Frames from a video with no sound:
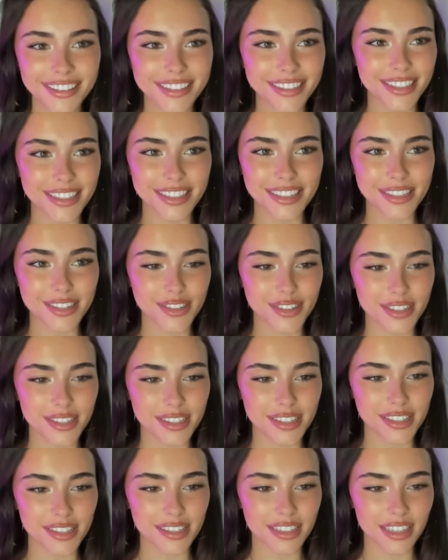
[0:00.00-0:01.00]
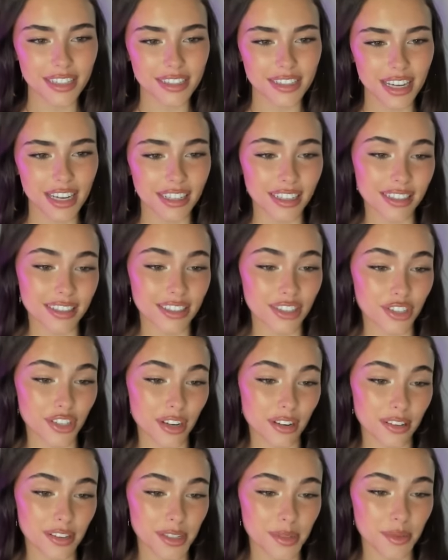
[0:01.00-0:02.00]
this is just need I need to
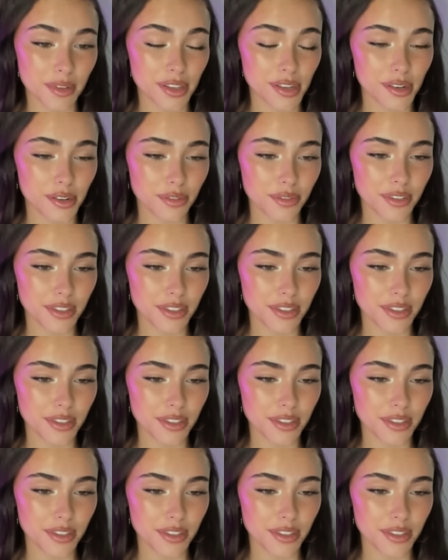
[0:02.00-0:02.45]
share this with you